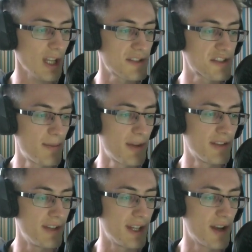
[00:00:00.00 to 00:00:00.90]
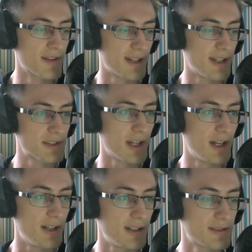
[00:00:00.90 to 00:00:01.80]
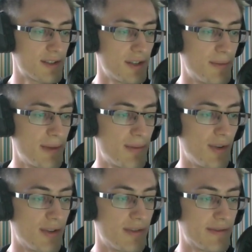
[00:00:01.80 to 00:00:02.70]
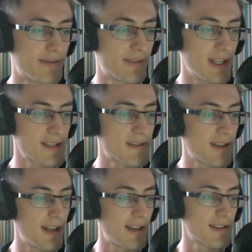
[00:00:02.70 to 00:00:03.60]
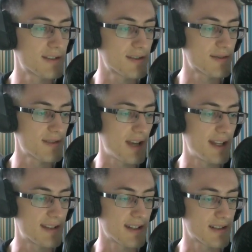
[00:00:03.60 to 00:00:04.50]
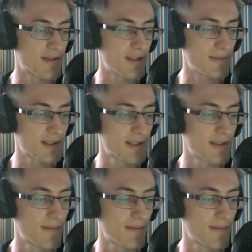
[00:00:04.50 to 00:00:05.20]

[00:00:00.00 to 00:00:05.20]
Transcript: some other videos I'll start doing a bit more of these editing streams.